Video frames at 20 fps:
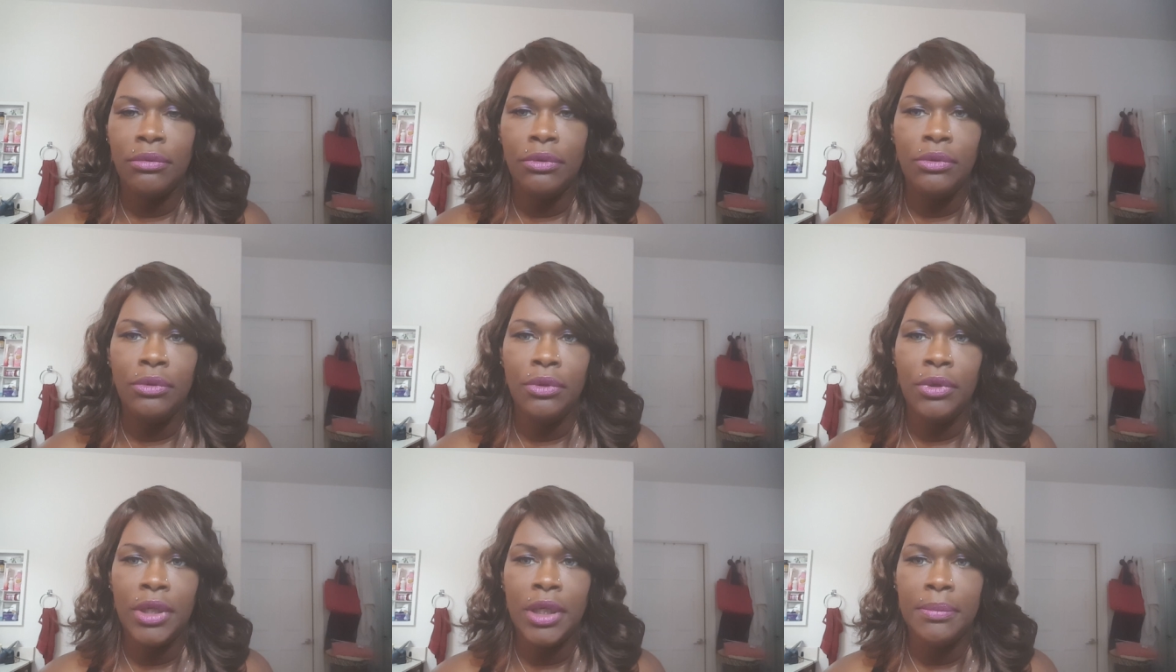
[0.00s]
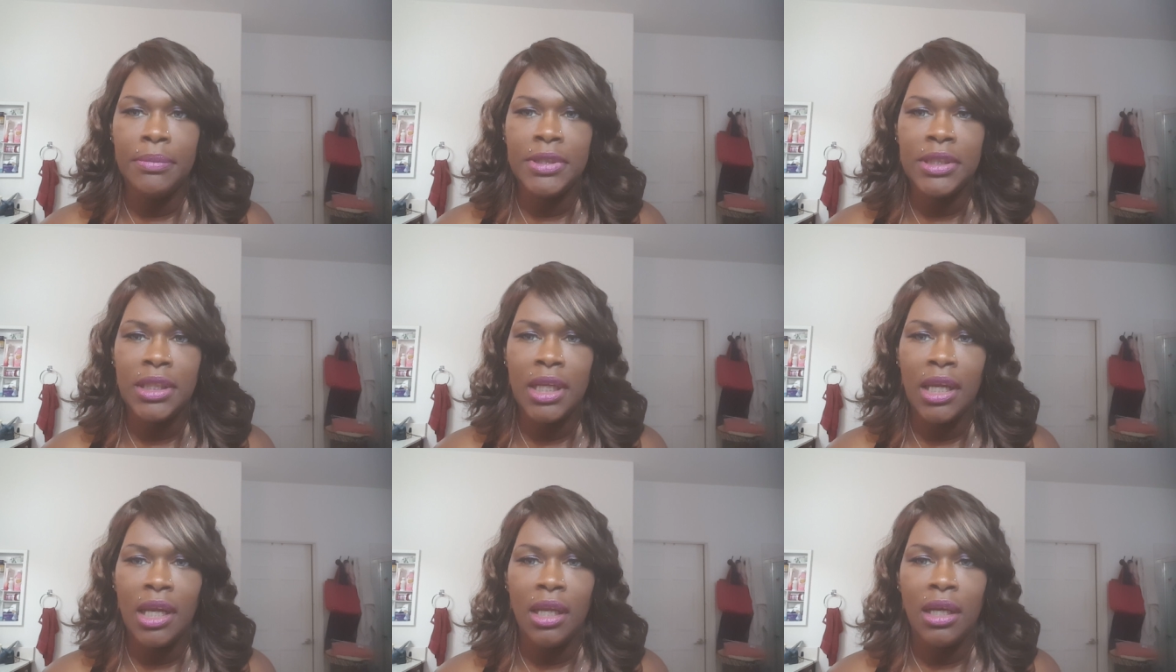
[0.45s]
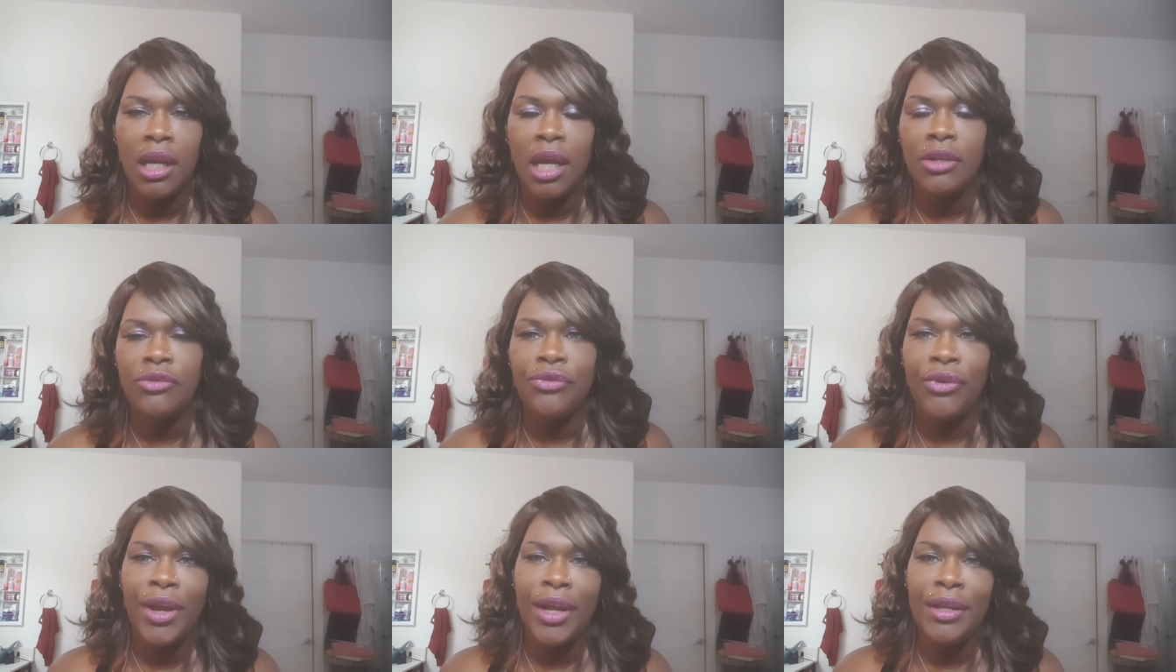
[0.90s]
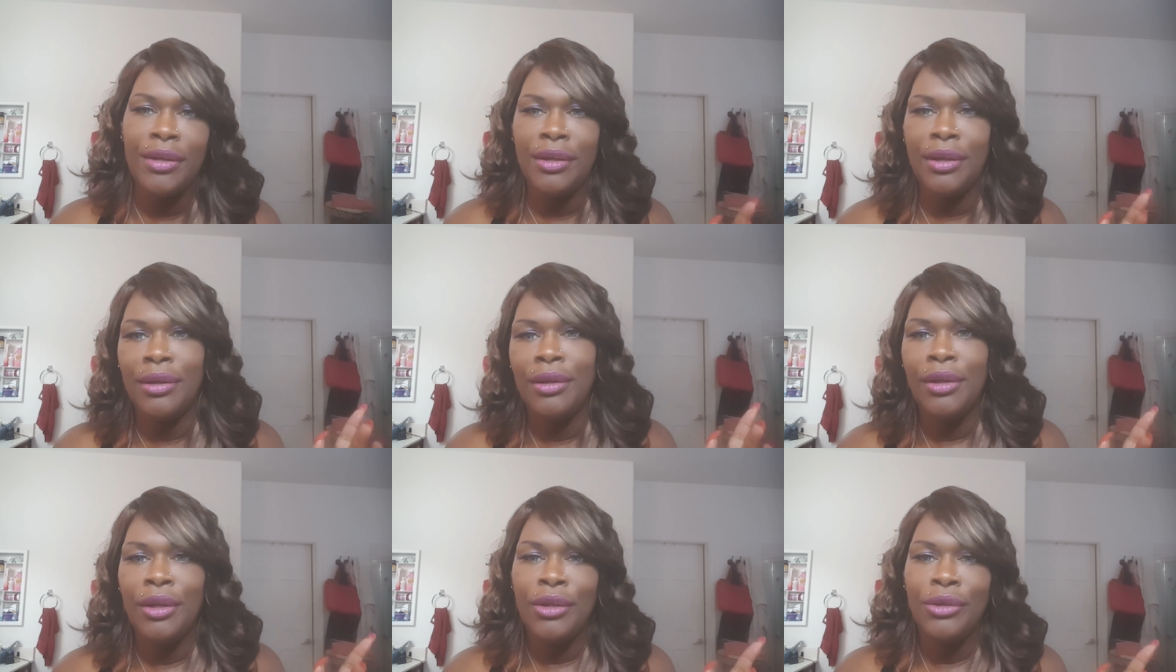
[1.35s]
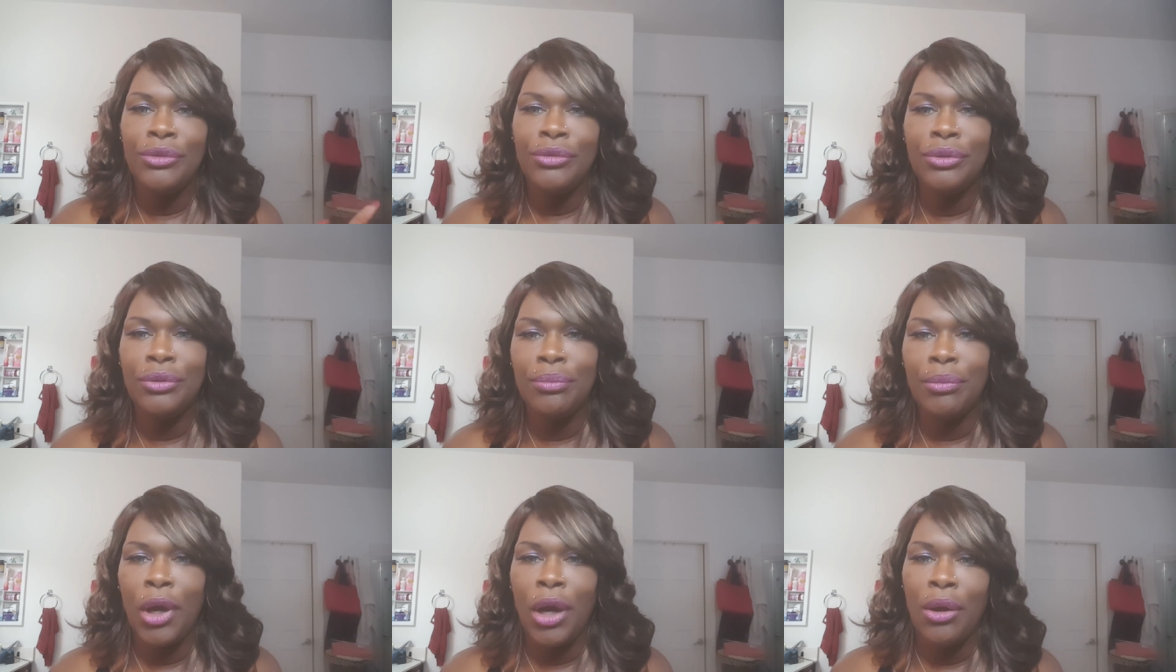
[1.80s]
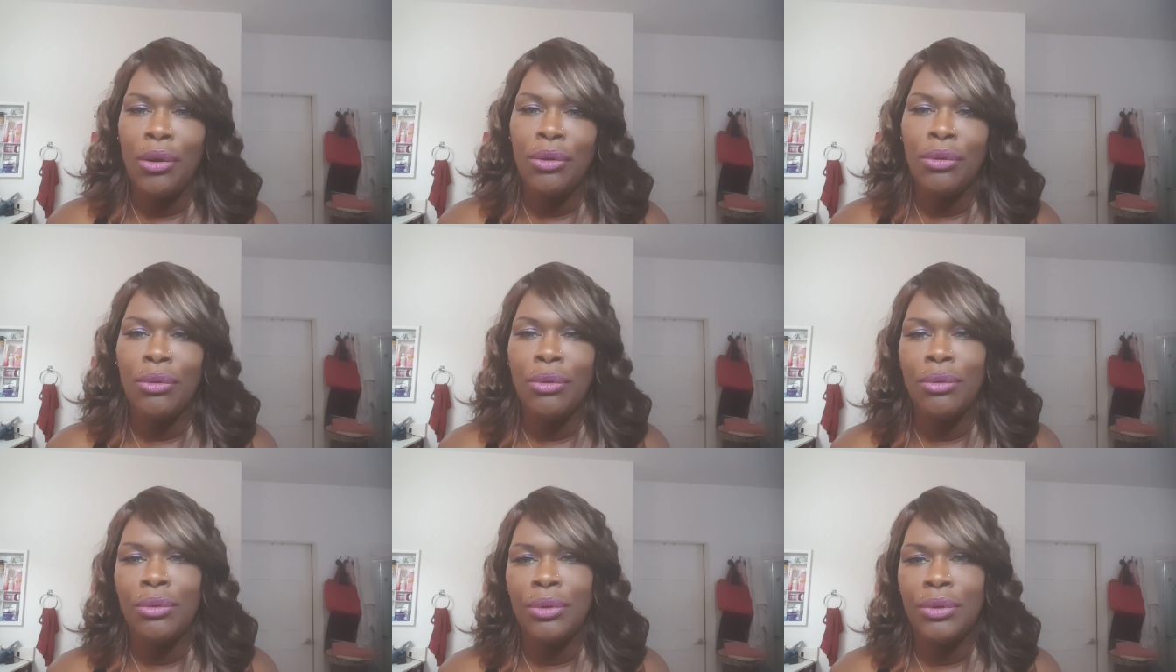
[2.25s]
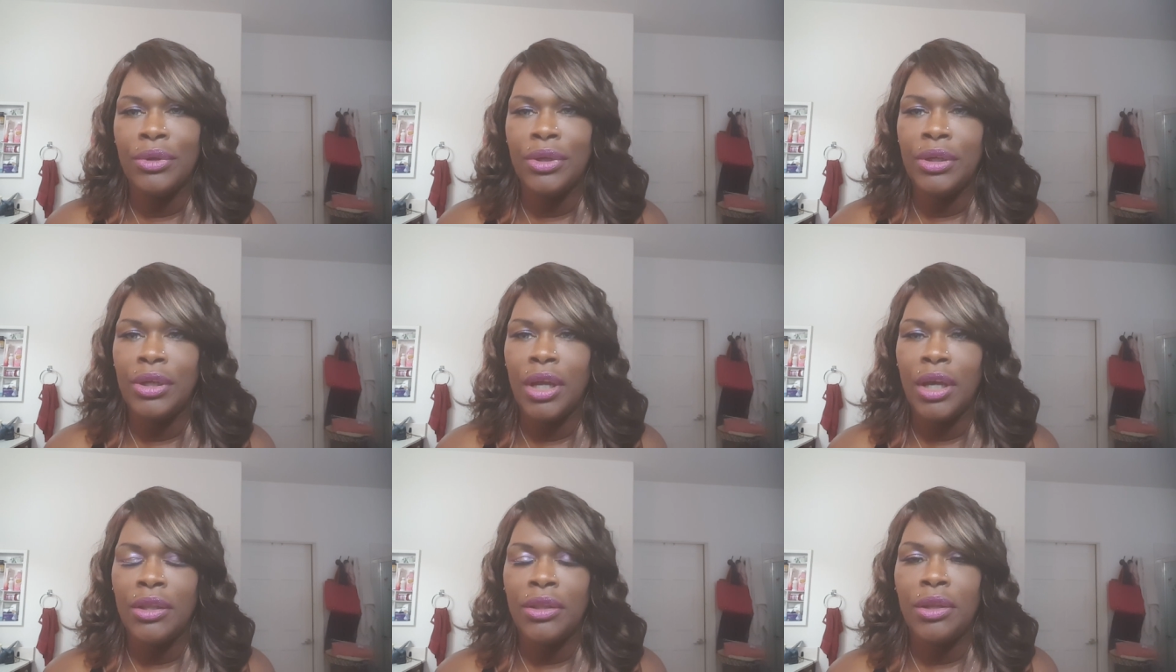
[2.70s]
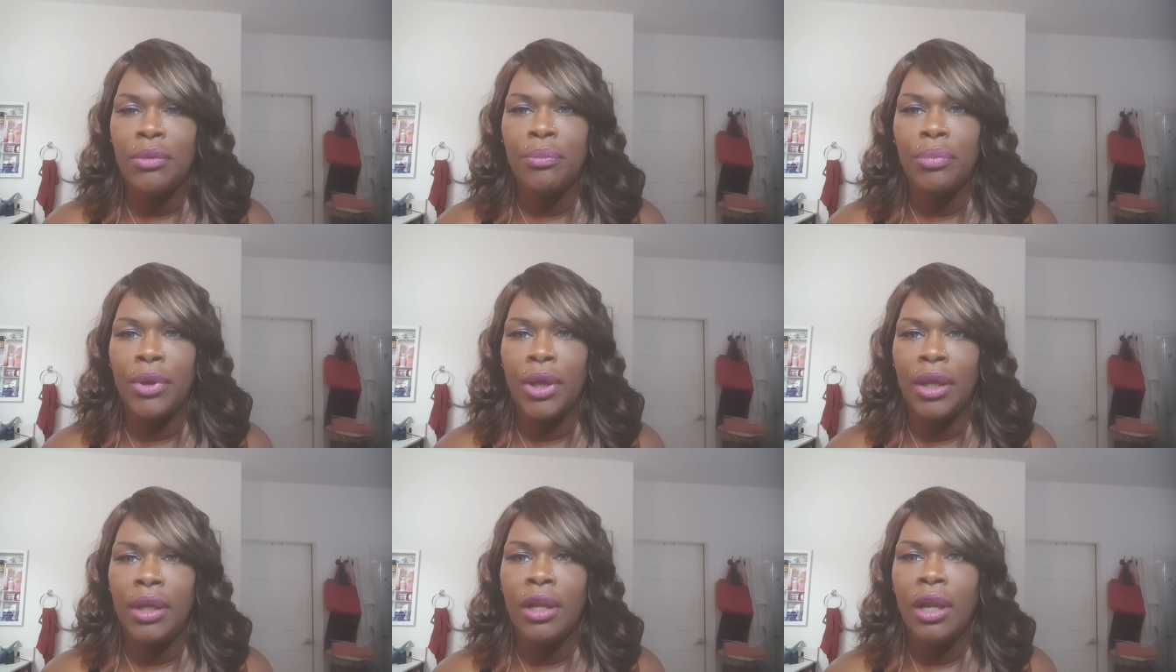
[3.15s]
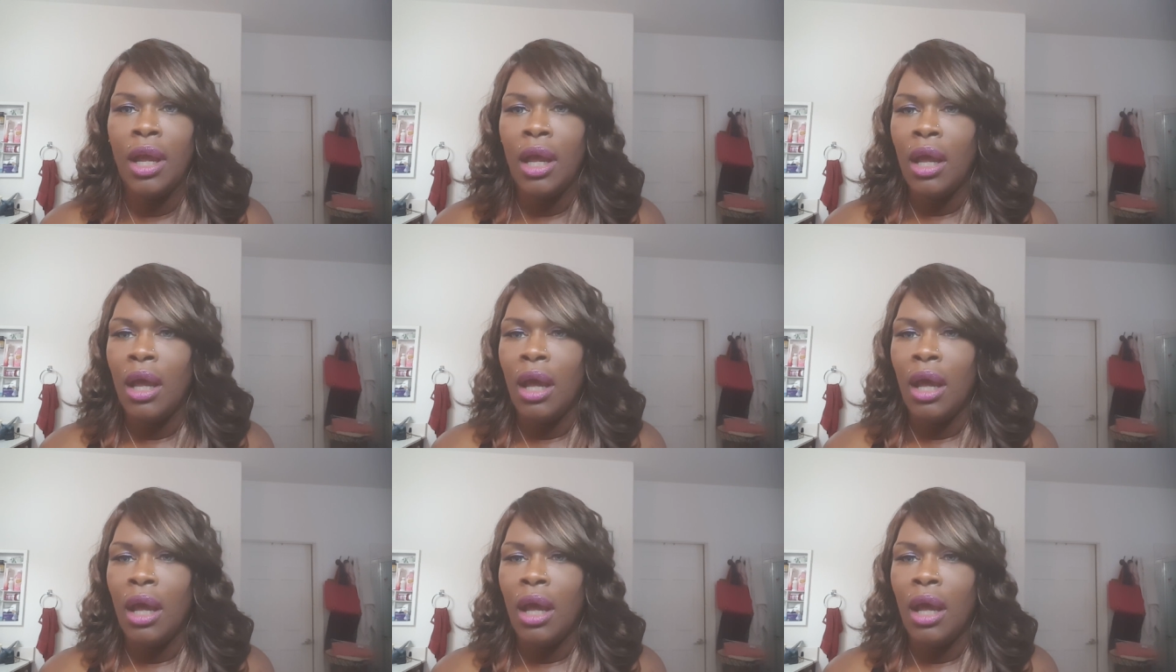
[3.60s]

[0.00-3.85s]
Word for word: You know what I'm saying? Not trying to toot my own horn or nothing, but